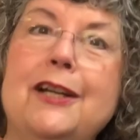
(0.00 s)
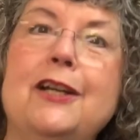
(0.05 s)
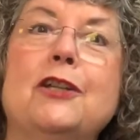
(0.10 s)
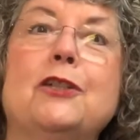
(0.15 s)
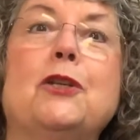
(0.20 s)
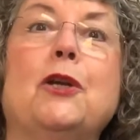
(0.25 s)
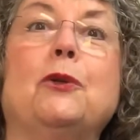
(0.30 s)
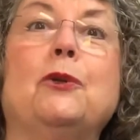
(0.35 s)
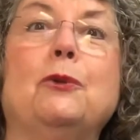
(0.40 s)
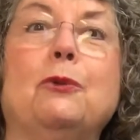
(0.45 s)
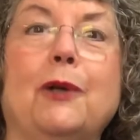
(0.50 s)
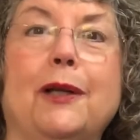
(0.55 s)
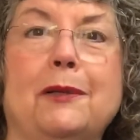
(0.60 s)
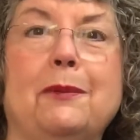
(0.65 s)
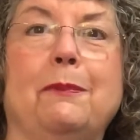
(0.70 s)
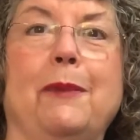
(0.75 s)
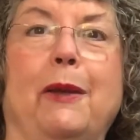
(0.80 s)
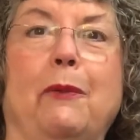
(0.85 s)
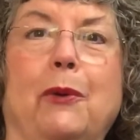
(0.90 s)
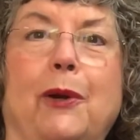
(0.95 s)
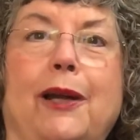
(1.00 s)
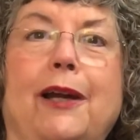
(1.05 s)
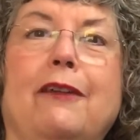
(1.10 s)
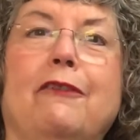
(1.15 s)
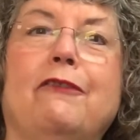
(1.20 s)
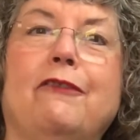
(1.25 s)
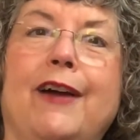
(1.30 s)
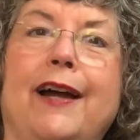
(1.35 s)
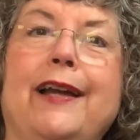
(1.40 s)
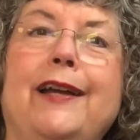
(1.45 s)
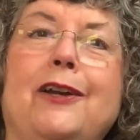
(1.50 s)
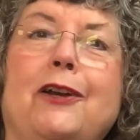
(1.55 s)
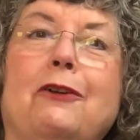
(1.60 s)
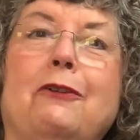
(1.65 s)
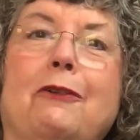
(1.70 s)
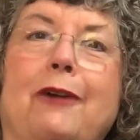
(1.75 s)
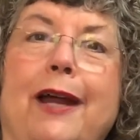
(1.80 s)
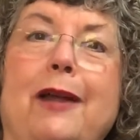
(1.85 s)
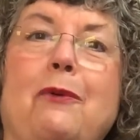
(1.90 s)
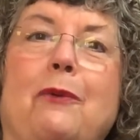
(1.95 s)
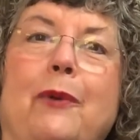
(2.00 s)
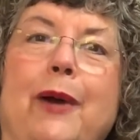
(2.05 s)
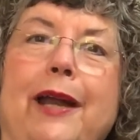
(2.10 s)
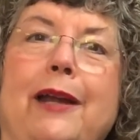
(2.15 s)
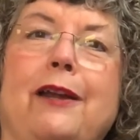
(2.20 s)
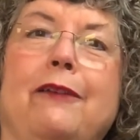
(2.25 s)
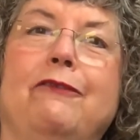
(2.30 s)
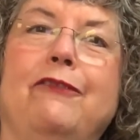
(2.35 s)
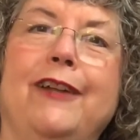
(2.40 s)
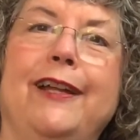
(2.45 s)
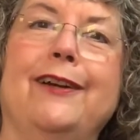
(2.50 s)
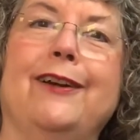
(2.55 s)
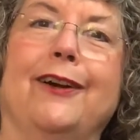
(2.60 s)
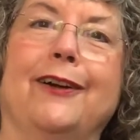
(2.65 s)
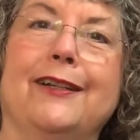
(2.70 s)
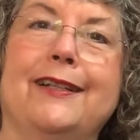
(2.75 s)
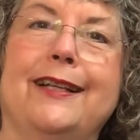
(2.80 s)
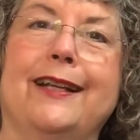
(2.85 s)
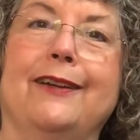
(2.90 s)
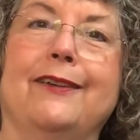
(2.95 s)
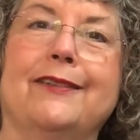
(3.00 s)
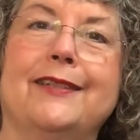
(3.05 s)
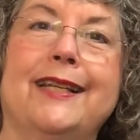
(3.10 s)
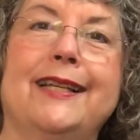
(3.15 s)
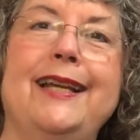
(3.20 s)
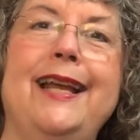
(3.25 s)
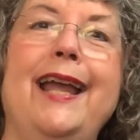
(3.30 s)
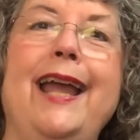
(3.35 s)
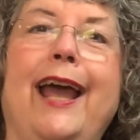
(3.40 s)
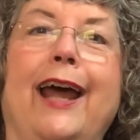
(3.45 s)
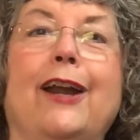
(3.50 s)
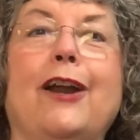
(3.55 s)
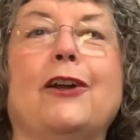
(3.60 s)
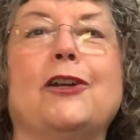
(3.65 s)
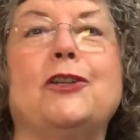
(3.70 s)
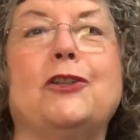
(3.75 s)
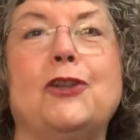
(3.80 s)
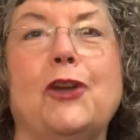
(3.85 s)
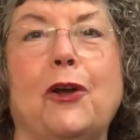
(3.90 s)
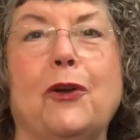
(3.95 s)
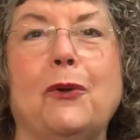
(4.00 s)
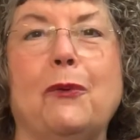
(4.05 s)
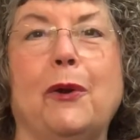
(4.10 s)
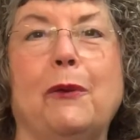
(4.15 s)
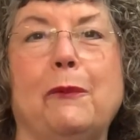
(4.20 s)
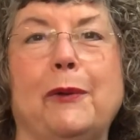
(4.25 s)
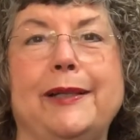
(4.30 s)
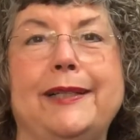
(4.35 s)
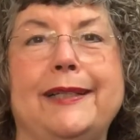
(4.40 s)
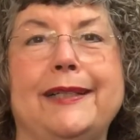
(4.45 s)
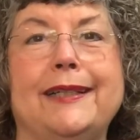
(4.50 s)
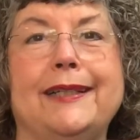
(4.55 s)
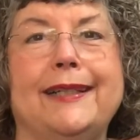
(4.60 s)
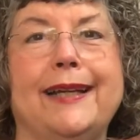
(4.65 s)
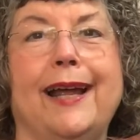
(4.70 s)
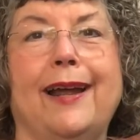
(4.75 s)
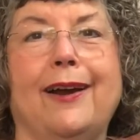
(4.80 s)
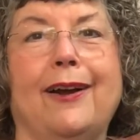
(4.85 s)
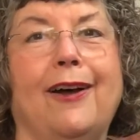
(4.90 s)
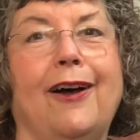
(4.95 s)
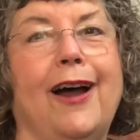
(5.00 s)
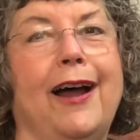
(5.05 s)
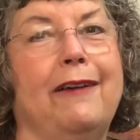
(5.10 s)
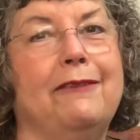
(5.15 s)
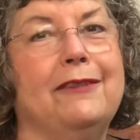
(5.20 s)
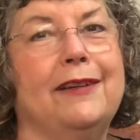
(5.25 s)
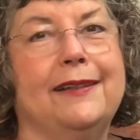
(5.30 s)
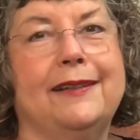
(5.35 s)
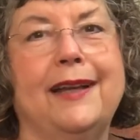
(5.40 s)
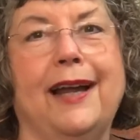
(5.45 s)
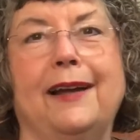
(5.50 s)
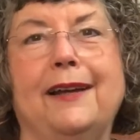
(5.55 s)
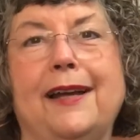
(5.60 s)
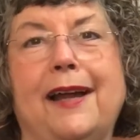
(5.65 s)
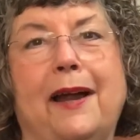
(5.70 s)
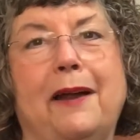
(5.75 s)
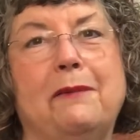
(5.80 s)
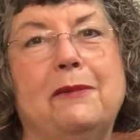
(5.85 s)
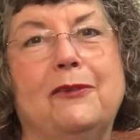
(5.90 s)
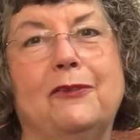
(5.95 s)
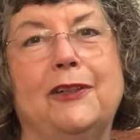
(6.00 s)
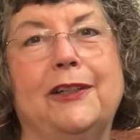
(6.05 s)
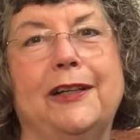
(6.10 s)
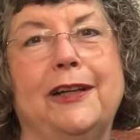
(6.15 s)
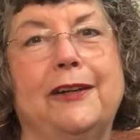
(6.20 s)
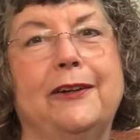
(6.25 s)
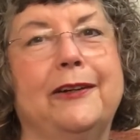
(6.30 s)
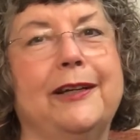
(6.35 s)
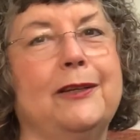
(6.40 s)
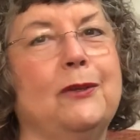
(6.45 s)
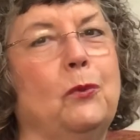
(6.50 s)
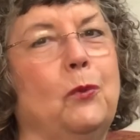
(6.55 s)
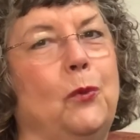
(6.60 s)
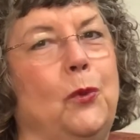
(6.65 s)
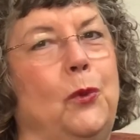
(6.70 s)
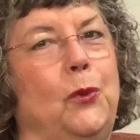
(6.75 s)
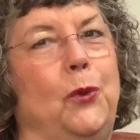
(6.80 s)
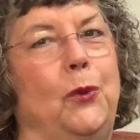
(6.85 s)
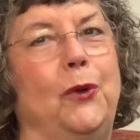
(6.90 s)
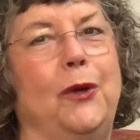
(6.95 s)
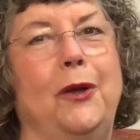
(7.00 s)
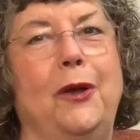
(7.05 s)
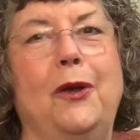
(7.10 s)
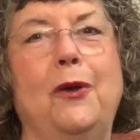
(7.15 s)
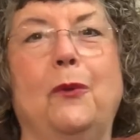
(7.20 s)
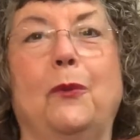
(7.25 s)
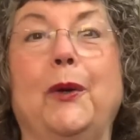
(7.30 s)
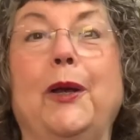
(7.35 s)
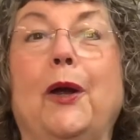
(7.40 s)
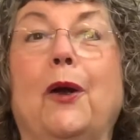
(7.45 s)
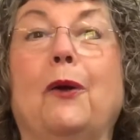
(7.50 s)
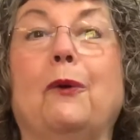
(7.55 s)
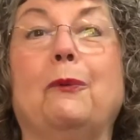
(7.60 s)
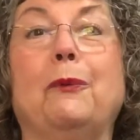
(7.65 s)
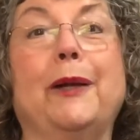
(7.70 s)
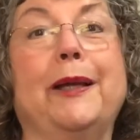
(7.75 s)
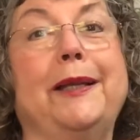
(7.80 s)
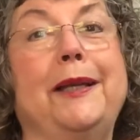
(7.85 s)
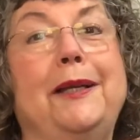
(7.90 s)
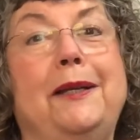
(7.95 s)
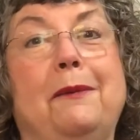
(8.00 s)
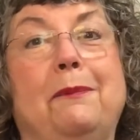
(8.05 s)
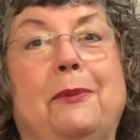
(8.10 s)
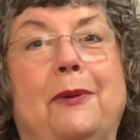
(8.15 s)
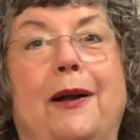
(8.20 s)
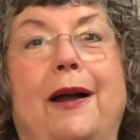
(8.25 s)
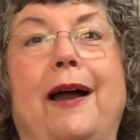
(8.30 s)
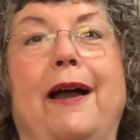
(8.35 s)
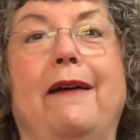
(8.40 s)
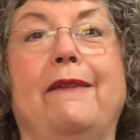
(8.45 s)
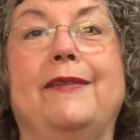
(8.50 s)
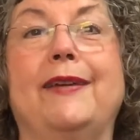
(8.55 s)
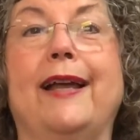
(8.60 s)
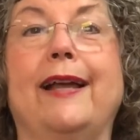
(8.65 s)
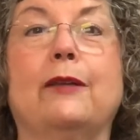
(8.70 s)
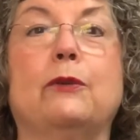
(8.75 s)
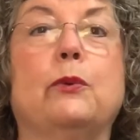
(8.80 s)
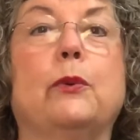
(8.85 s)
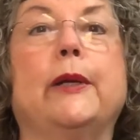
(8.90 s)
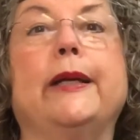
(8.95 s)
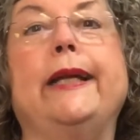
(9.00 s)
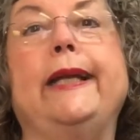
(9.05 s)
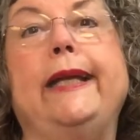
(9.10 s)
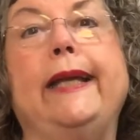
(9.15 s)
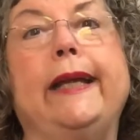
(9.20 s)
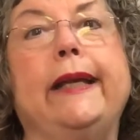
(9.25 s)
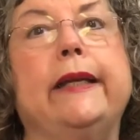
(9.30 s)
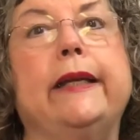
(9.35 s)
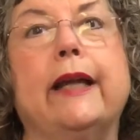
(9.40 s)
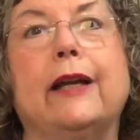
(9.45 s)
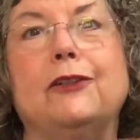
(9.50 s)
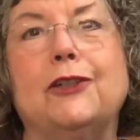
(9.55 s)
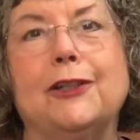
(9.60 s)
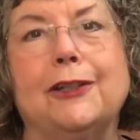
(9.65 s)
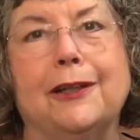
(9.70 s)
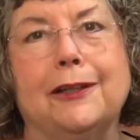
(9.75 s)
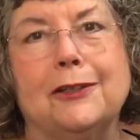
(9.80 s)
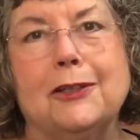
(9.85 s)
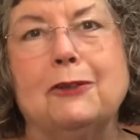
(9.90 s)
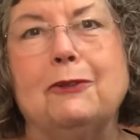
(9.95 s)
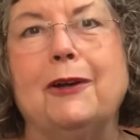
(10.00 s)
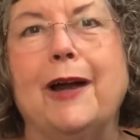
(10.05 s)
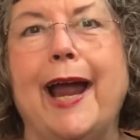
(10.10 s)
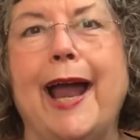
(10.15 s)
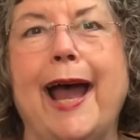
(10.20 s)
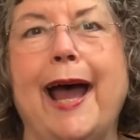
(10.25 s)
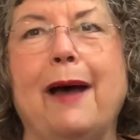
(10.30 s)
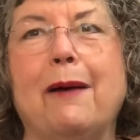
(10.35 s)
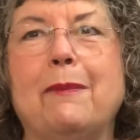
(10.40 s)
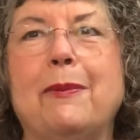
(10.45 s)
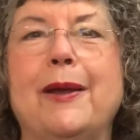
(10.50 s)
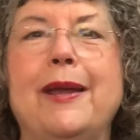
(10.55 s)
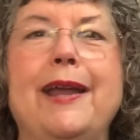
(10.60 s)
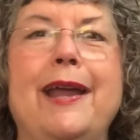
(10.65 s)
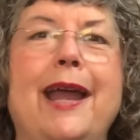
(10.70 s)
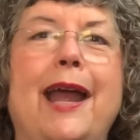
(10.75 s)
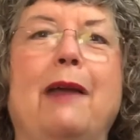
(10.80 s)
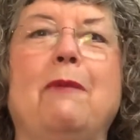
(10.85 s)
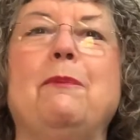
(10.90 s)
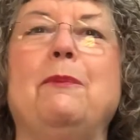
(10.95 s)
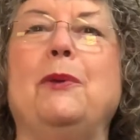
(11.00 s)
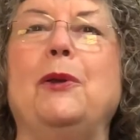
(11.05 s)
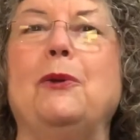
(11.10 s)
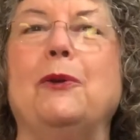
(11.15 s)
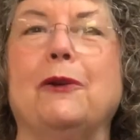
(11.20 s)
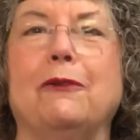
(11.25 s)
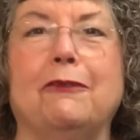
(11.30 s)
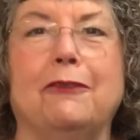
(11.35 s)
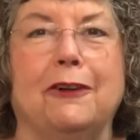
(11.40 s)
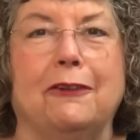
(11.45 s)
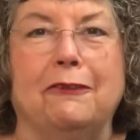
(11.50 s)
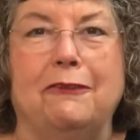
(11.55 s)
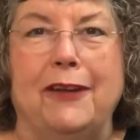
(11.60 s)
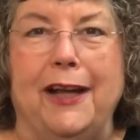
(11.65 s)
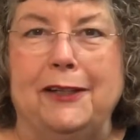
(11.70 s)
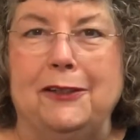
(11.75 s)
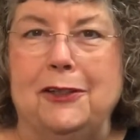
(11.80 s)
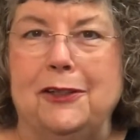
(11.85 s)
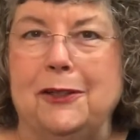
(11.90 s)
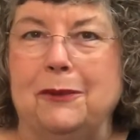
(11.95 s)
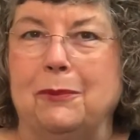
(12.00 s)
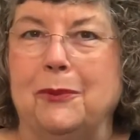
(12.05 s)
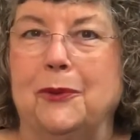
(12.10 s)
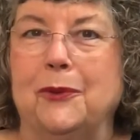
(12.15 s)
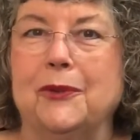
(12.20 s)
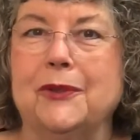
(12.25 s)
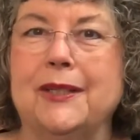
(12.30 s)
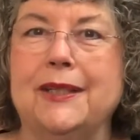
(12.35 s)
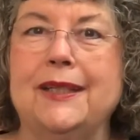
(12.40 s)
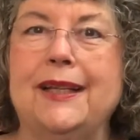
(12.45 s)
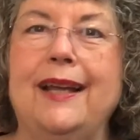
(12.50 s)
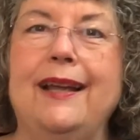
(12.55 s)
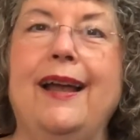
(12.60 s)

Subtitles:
So trust me, we're going to find a great way to feed ourselves. And our joke when we sit down a lot of times for dinner is, woo, we are really deprived as we're eating Dungeness crab and beautiful vegetables.